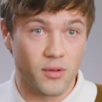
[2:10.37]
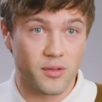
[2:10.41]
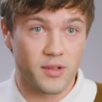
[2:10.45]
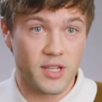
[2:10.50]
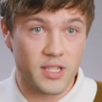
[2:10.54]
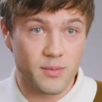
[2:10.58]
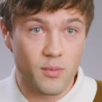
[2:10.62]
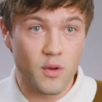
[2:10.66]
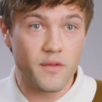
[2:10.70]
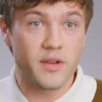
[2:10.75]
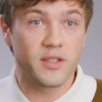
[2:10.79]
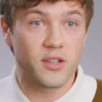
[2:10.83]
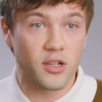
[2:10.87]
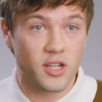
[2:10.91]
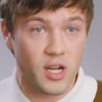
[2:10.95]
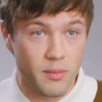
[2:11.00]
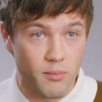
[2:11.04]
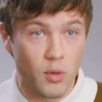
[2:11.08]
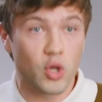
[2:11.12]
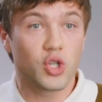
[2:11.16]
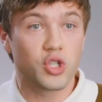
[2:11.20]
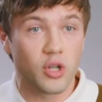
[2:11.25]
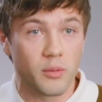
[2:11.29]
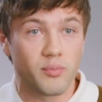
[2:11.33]
These movies are
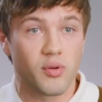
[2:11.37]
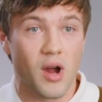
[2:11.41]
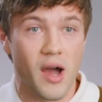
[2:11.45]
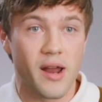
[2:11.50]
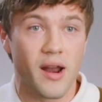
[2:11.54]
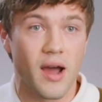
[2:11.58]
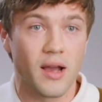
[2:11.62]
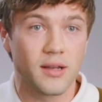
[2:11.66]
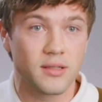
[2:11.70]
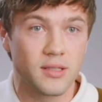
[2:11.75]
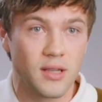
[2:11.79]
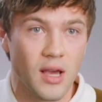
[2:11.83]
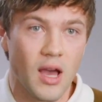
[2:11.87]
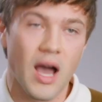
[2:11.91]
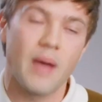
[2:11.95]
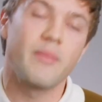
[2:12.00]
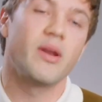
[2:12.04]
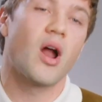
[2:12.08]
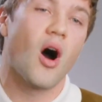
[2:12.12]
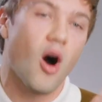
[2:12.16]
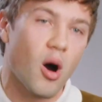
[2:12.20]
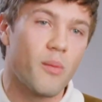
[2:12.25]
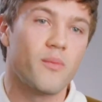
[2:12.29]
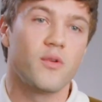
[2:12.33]
commercial products. I
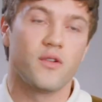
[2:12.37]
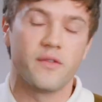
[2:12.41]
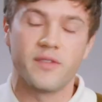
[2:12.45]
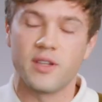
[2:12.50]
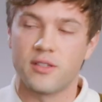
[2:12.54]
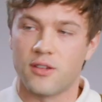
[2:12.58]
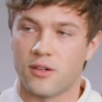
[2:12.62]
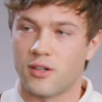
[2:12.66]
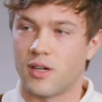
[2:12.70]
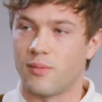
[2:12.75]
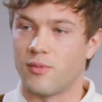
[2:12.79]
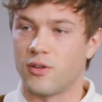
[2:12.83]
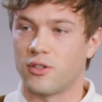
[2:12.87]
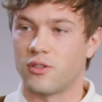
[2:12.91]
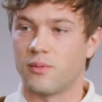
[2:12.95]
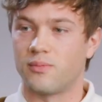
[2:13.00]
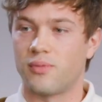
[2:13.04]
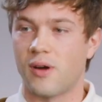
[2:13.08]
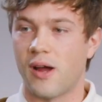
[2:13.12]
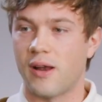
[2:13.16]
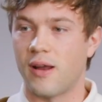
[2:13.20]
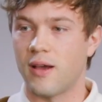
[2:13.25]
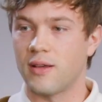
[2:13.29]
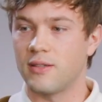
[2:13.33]
mean, all movies are commercial
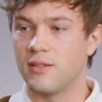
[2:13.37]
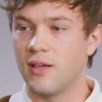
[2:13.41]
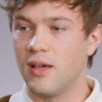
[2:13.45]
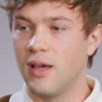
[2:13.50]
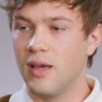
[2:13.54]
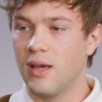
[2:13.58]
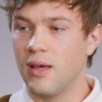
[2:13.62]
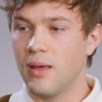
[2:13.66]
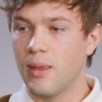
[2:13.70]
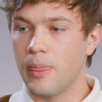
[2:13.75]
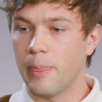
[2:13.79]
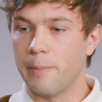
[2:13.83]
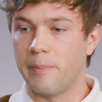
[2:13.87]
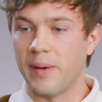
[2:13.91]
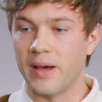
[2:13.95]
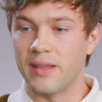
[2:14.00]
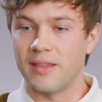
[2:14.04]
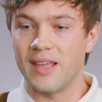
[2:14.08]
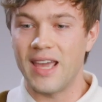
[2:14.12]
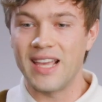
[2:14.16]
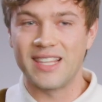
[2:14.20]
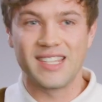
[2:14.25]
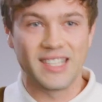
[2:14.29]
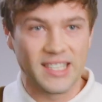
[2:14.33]
products.
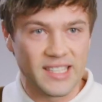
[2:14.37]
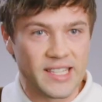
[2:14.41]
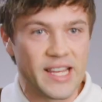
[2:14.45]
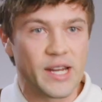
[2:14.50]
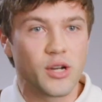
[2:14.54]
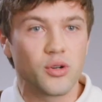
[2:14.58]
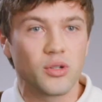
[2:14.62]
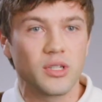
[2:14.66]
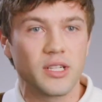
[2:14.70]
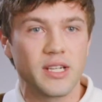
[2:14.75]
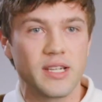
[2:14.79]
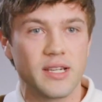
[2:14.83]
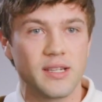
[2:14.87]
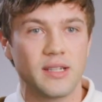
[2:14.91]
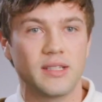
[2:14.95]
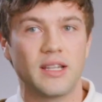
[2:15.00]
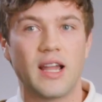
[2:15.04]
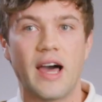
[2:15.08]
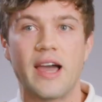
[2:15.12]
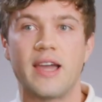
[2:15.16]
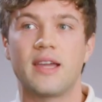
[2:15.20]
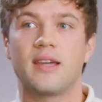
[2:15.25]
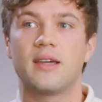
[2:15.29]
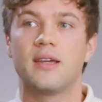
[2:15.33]
But it's literally
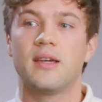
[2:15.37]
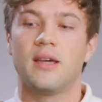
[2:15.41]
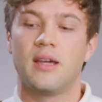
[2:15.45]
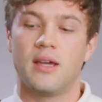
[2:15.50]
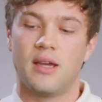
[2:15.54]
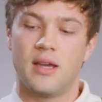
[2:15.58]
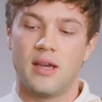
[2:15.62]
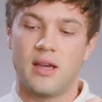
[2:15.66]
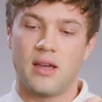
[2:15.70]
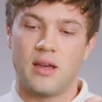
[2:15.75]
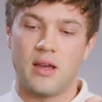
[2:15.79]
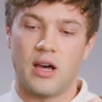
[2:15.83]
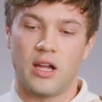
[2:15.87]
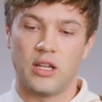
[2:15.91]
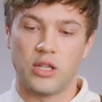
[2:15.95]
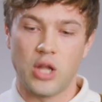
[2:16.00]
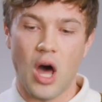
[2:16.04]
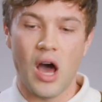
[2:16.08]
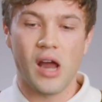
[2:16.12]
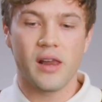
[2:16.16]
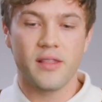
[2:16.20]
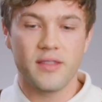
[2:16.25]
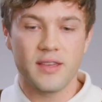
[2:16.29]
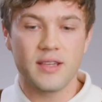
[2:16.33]
like a
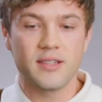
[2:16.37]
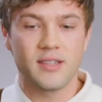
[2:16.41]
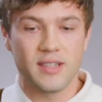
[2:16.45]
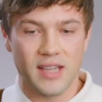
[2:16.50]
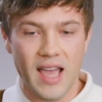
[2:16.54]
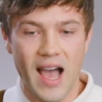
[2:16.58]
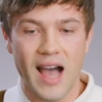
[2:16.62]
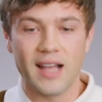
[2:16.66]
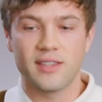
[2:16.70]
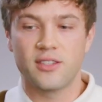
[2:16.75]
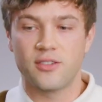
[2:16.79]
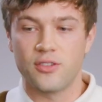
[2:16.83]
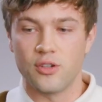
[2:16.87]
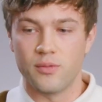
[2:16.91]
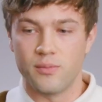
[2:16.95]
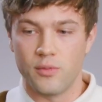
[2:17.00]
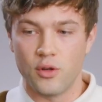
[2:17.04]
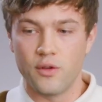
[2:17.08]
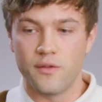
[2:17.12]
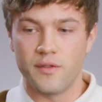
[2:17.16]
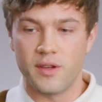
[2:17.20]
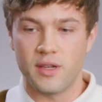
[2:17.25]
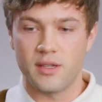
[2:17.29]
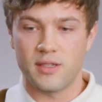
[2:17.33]
lot of these Nikatsu
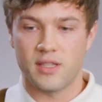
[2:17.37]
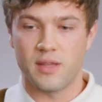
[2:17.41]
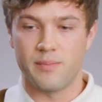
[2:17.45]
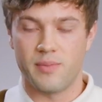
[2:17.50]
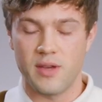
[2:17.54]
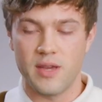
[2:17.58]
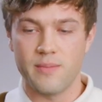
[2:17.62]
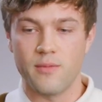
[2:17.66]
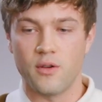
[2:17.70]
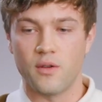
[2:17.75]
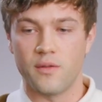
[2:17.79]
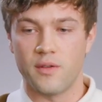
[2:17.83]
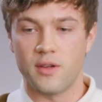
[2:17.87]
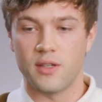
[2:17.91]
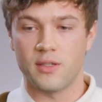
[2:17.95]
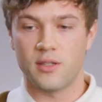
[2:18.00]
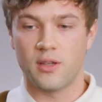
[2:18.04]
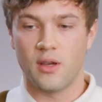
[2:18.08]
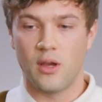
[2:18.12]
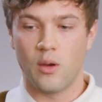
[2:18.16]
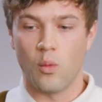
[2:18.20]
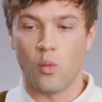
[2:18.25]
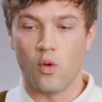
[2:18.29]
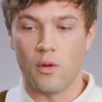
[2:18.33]
movies, the B movies,
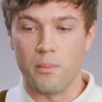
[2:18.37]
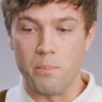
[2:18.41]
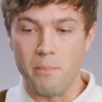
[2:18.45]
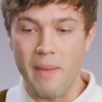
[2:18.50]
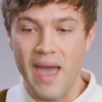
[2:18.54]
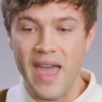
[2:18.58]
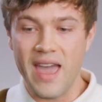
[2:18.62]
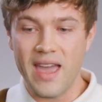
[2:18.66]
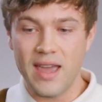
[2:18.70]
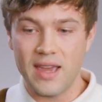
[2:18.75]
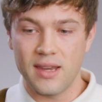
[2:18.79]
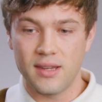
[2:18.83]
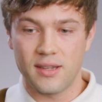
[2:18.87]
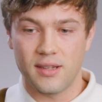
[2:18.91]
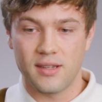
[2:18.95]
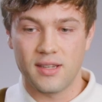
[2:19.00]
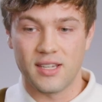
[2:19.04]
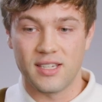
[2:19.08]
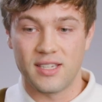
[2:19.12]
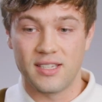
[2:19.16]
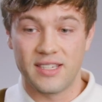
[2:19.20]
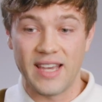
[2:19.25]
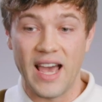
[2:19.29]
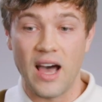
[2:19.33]
were made
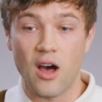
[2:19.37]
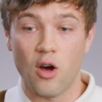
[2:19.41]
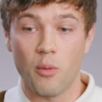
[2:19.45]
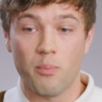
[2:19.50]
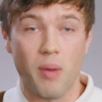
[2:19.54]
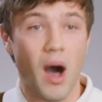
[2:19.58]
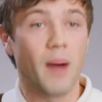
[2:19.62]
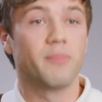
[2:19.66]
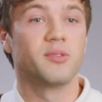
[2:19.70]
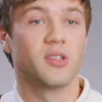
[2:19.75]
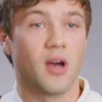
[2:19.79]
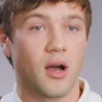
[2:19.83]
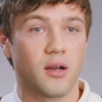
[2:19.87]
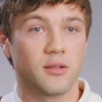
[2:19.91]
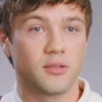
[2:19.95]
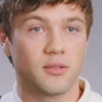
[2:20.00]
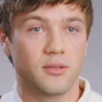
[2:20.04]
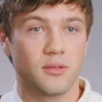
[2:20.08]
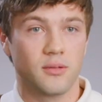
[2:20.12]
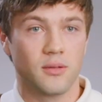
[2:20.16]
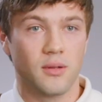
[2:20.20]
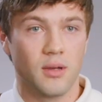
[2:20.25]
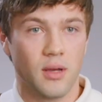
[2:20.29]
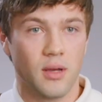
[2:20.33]
to sell pop songs.